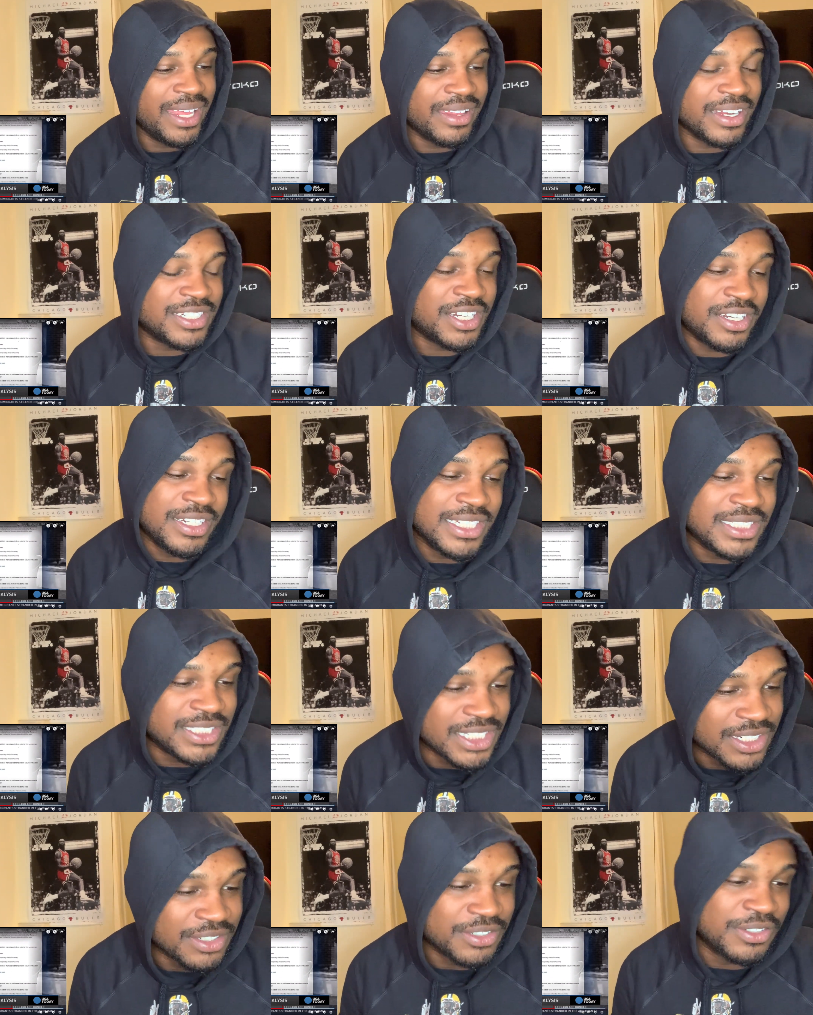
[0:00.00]
the Attorney
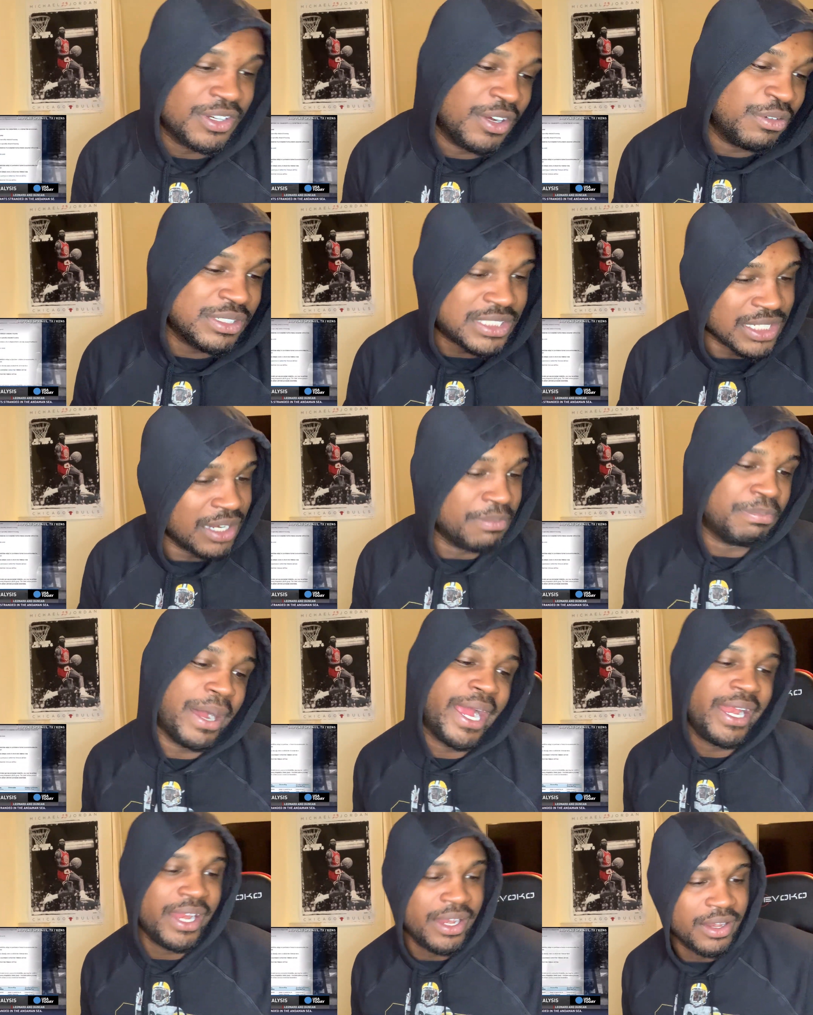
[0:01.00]
General. What's up, Biden?